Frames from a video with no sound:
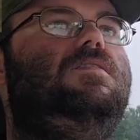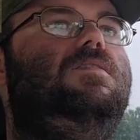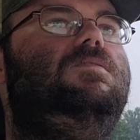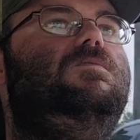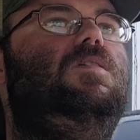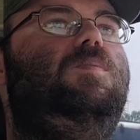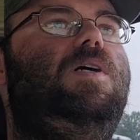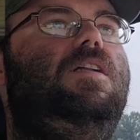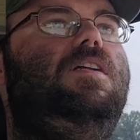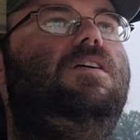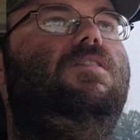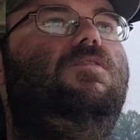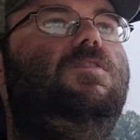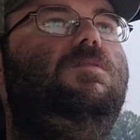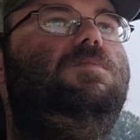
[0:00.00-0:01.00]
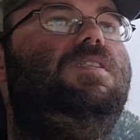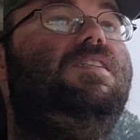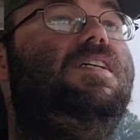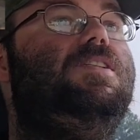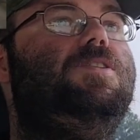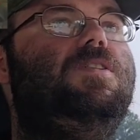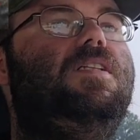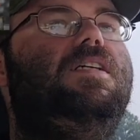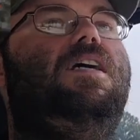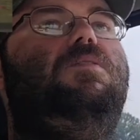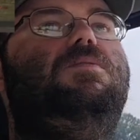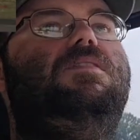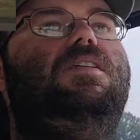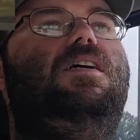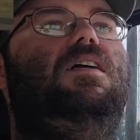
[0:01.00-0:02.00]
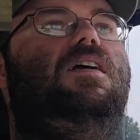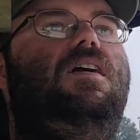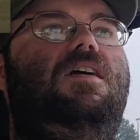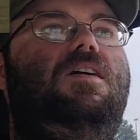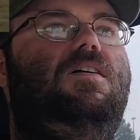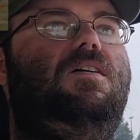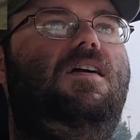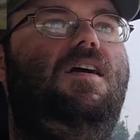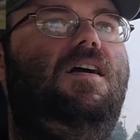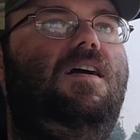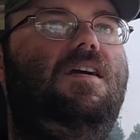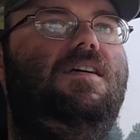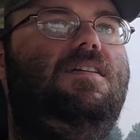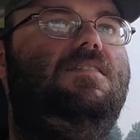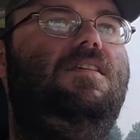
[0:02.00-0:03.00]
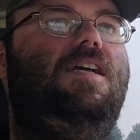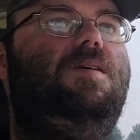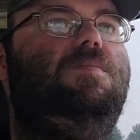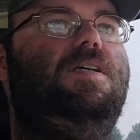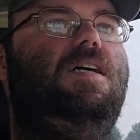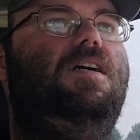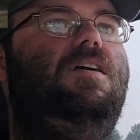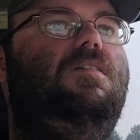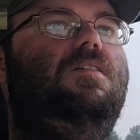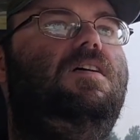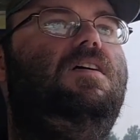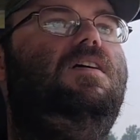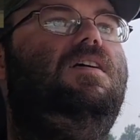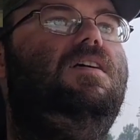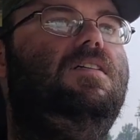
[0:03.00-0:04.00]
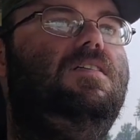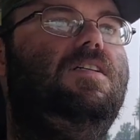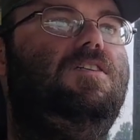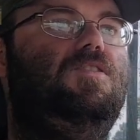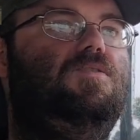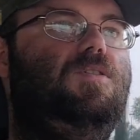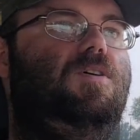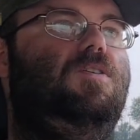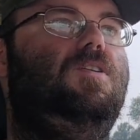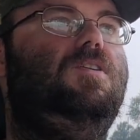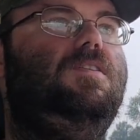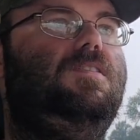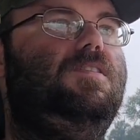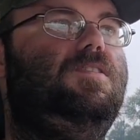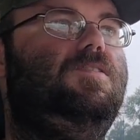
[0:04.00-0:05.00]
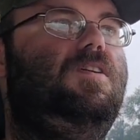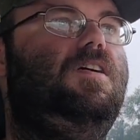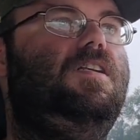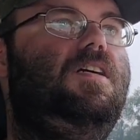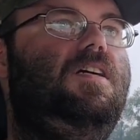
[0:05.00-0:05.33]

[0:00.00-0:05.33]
rebellion groups initially, I was like, oh yeah, I gotta take him down. The controller is just trying to